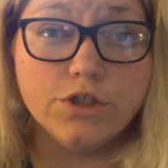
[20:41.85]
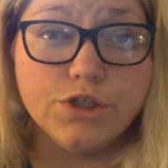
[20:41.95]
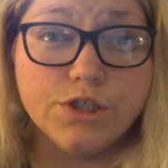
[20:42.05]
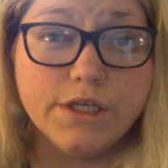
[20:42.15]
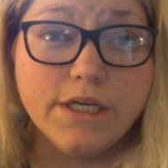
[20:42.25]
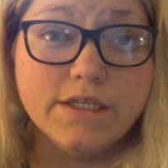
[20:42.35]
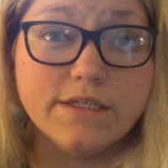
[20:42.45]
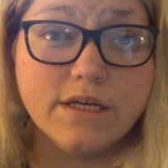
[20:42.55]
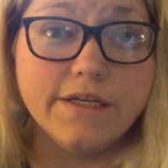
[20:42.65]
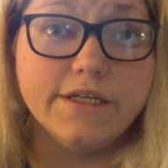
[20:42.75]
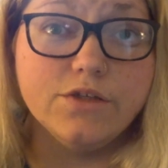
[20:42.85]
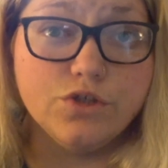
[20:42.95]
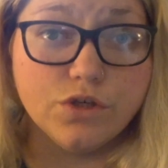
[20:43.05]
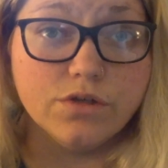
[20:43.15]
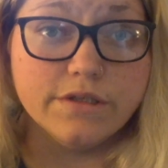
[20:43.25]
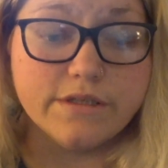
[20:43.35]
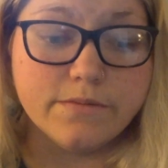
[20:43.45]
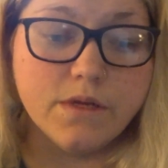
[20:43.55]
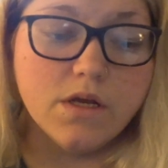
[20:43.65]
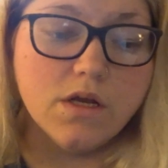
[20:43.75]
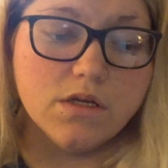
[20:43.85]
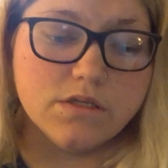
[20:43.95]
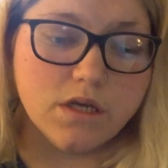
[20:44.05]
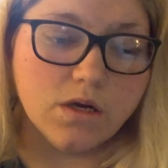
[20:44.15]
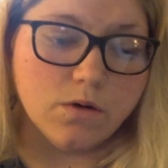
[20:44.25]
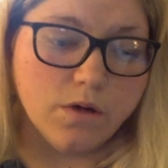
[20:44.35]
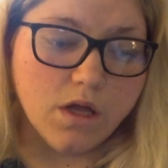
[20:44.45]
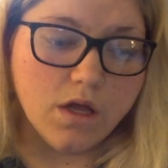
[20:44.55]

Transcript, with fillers: she studied journalism. So